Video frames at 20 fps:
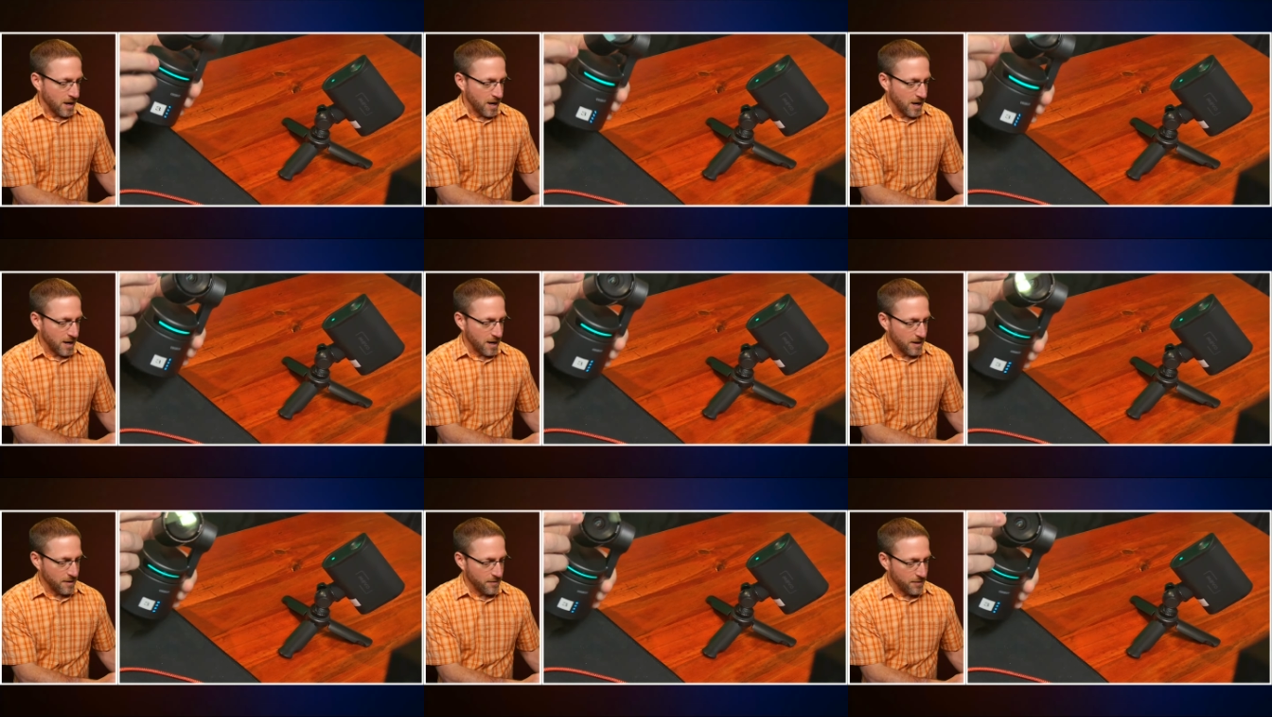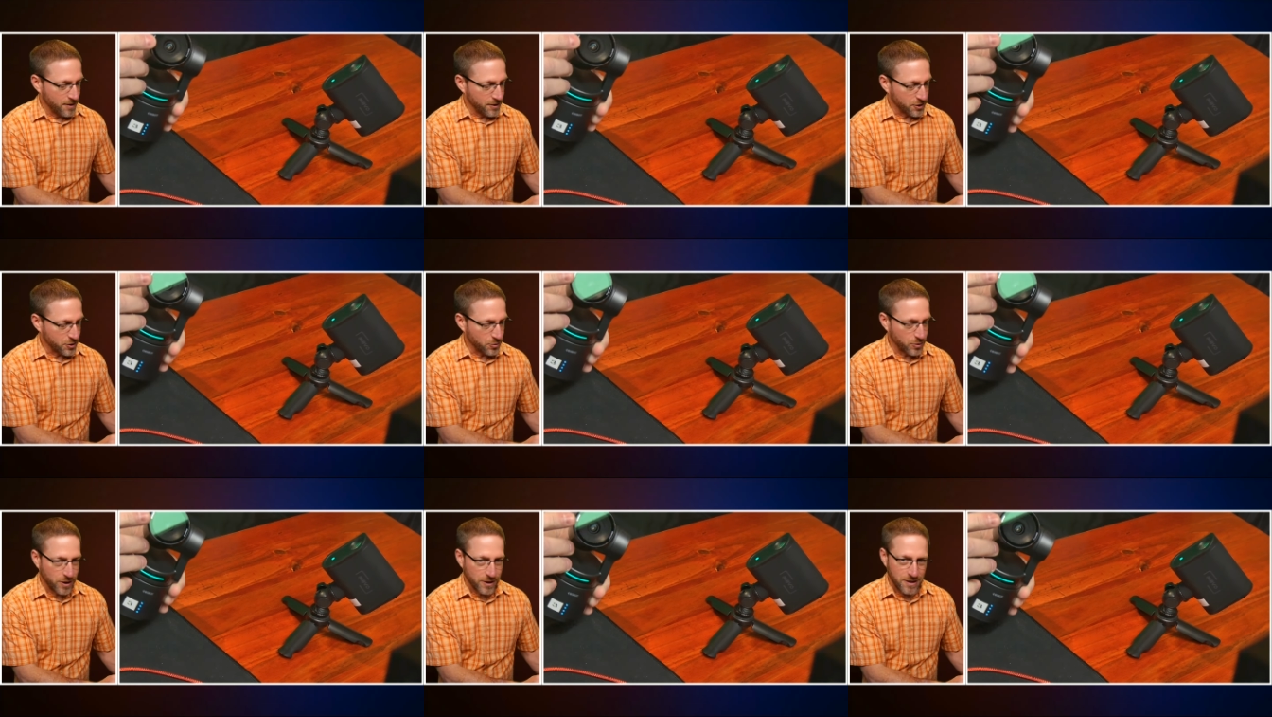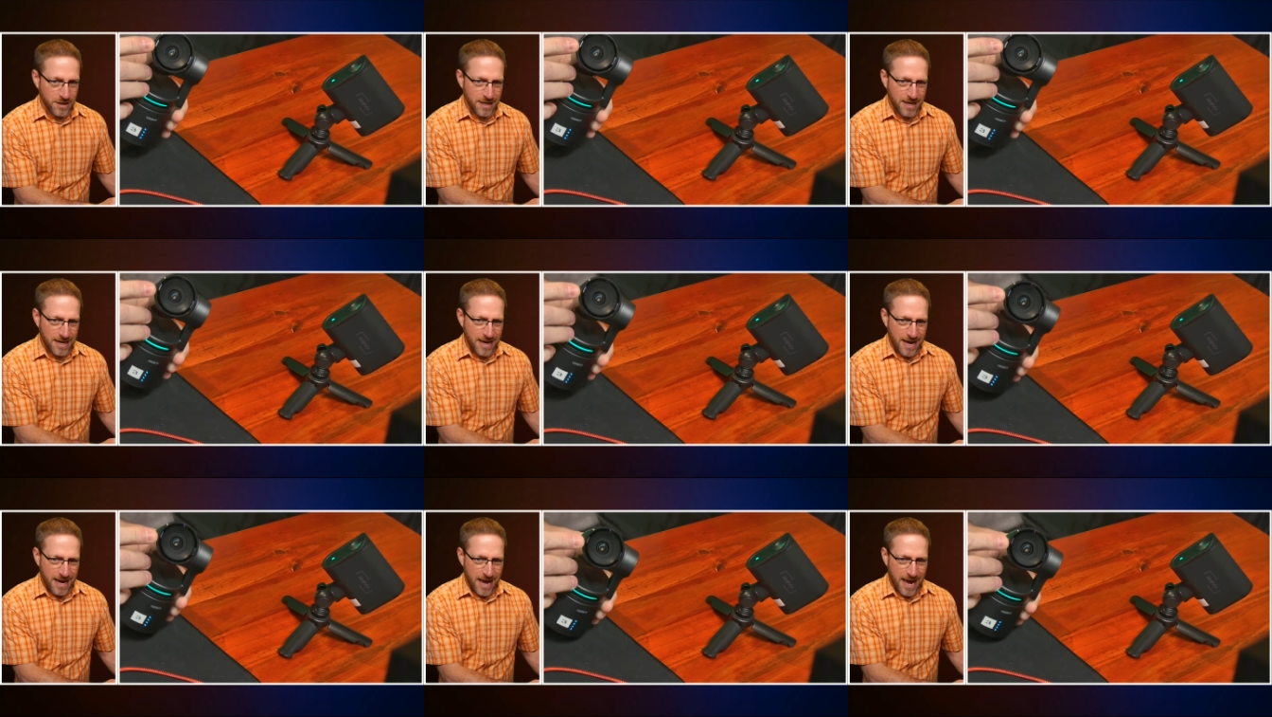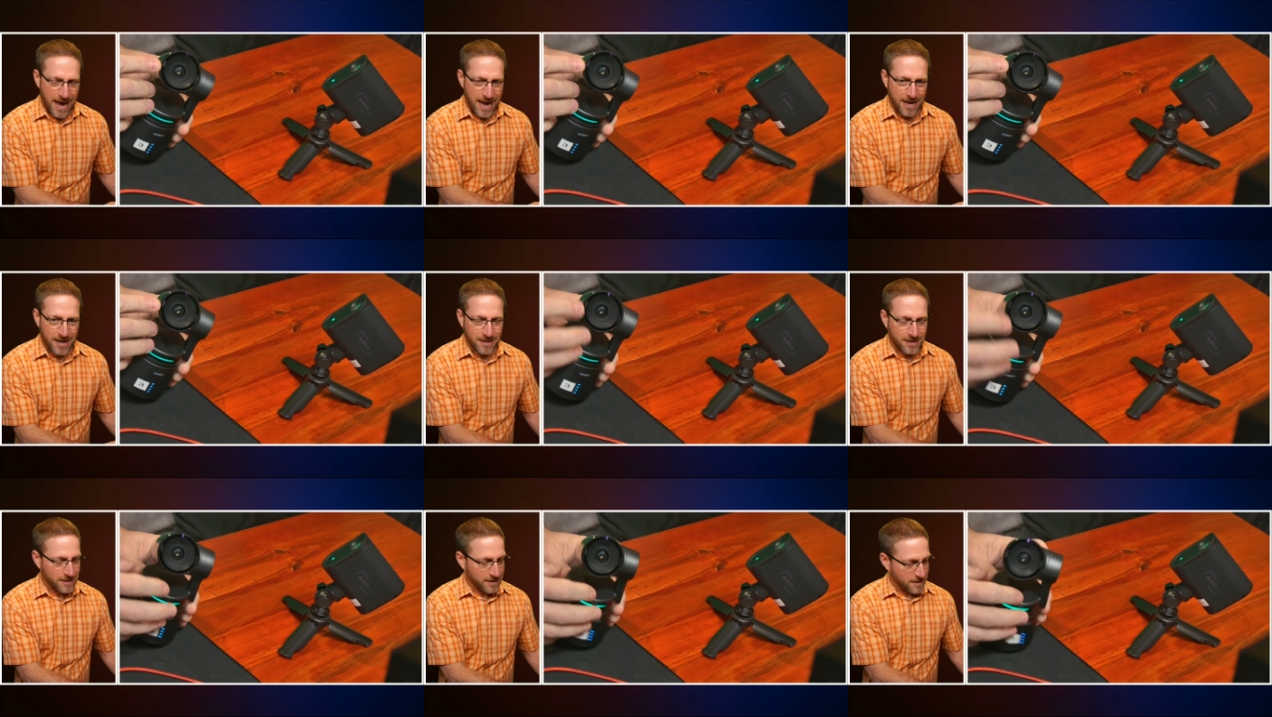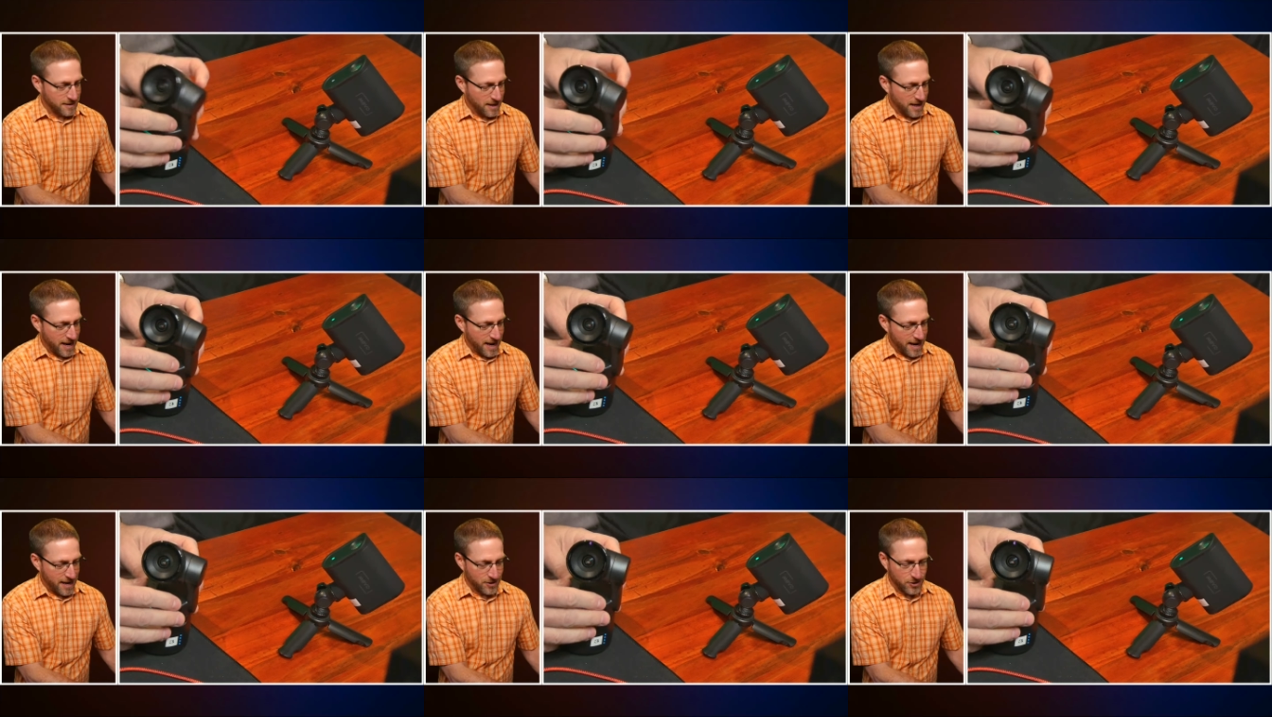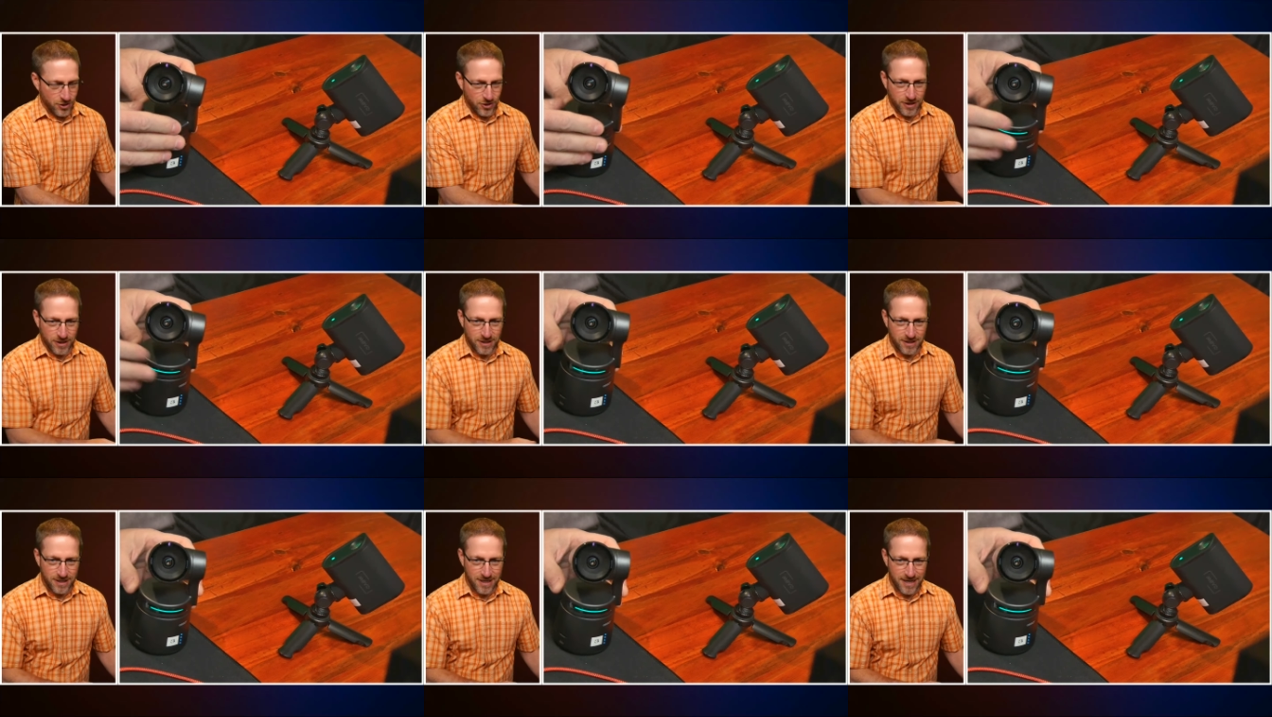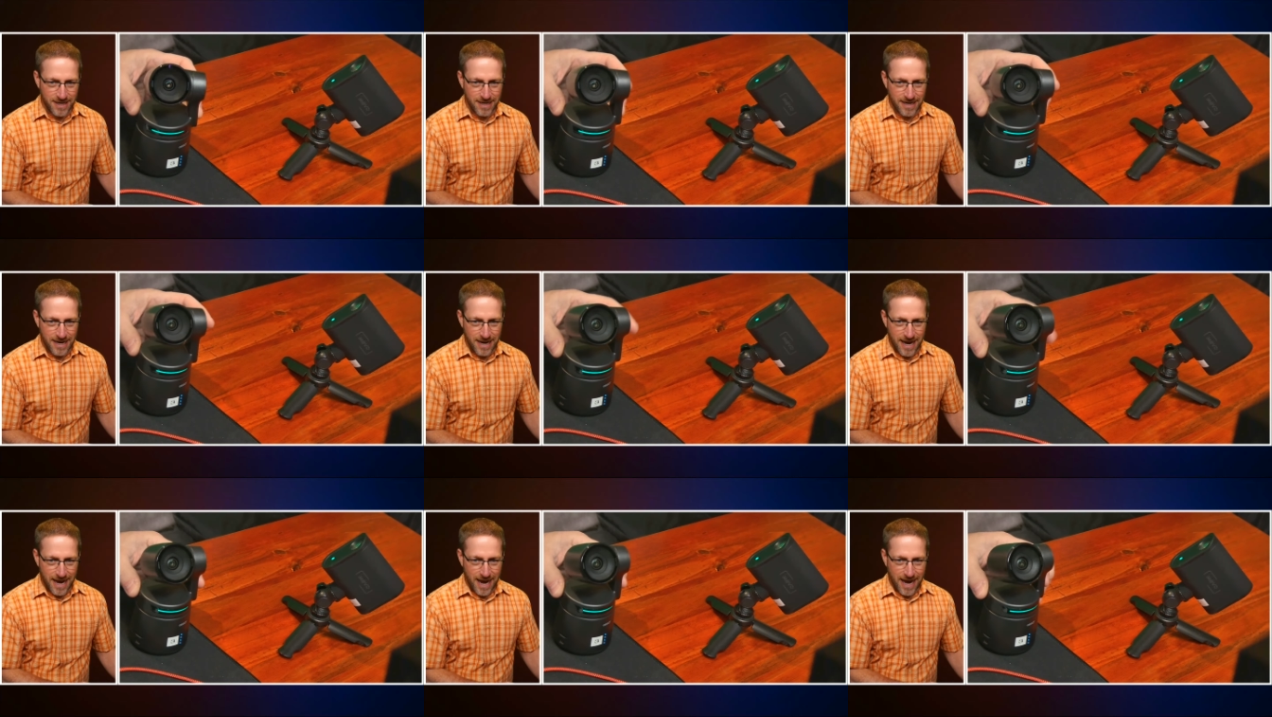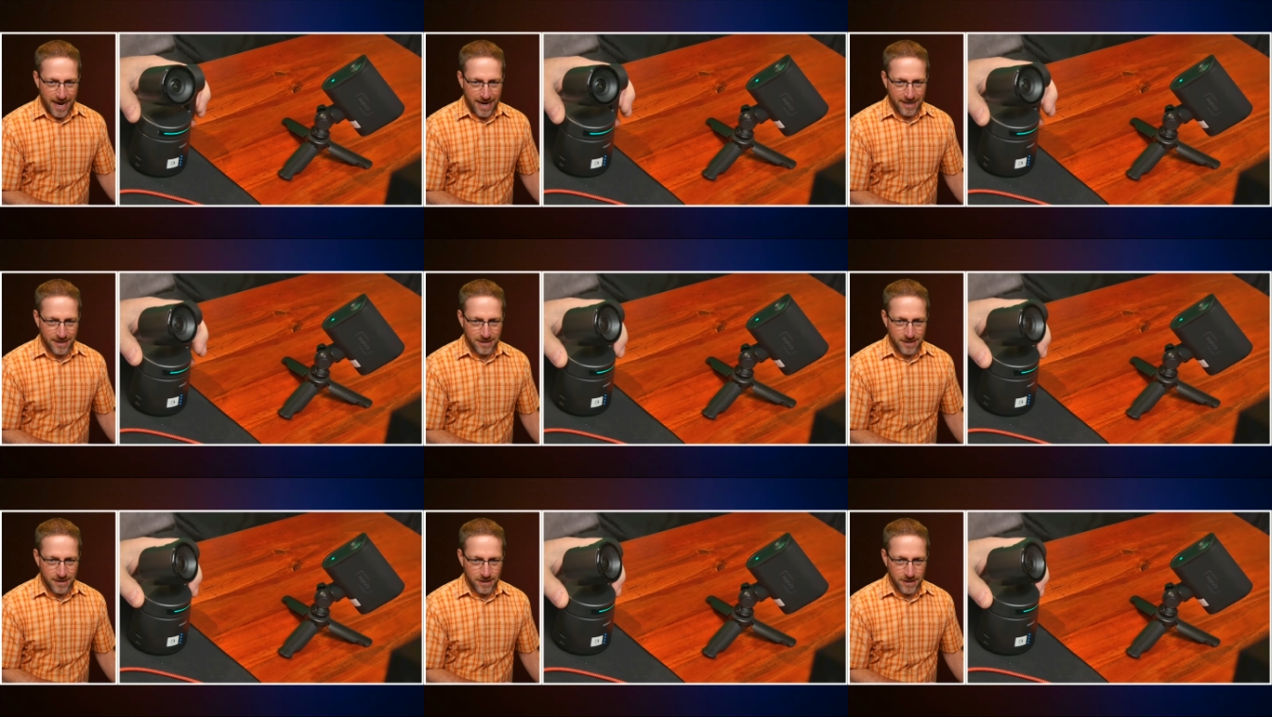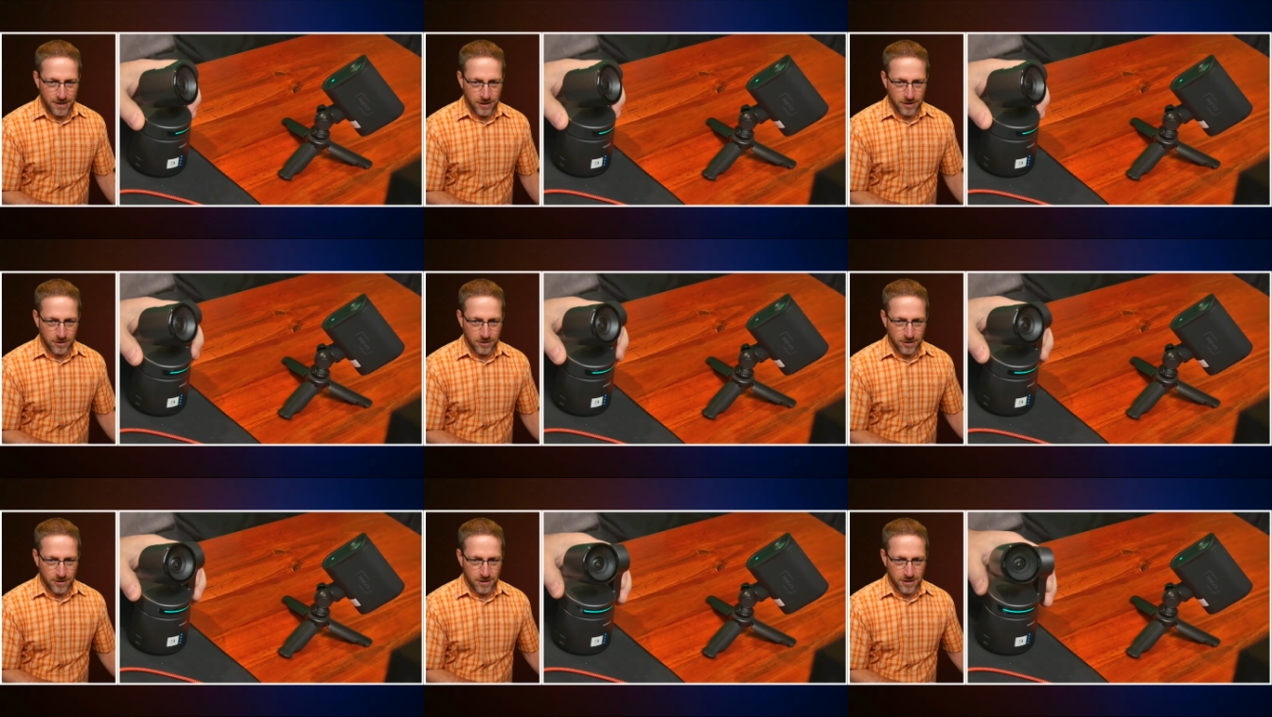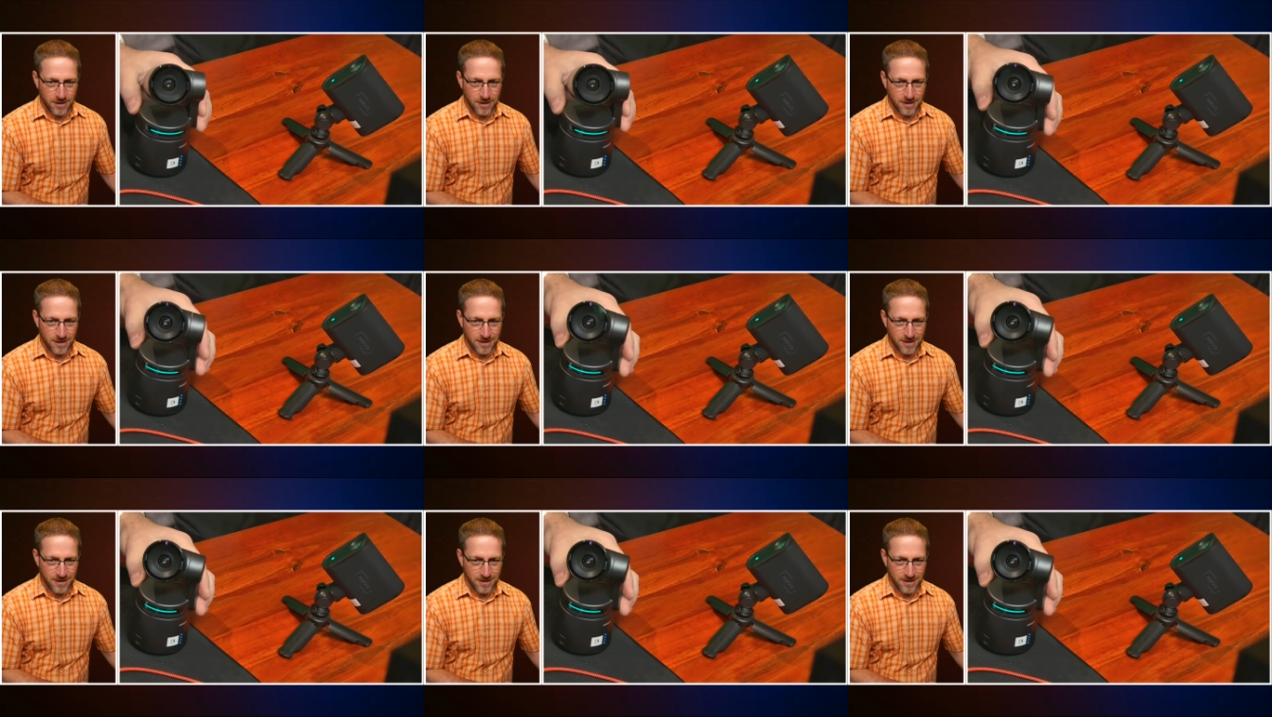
Uh, this one has, as you can see, a tilt,